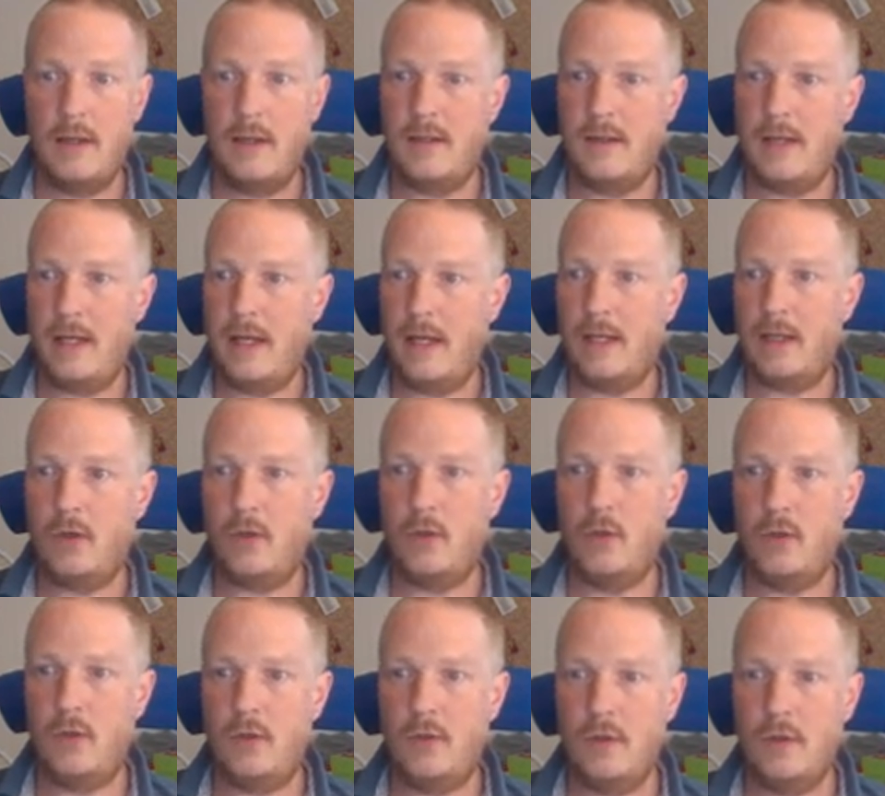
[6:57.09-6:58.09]
Then I
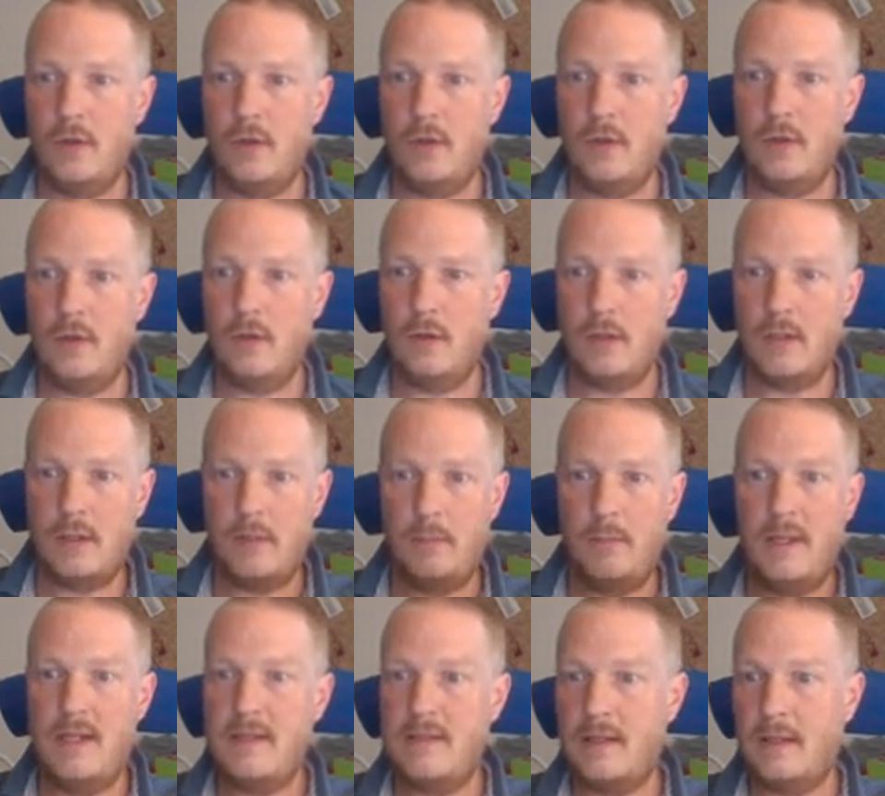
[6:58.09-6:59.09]
could
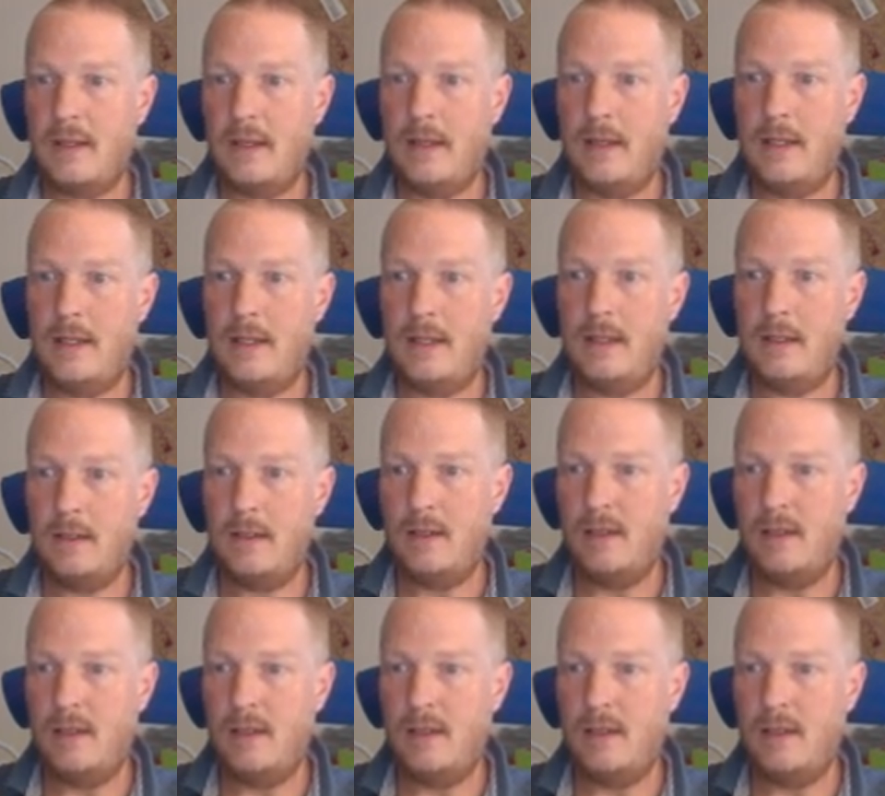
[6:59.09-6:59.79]
basically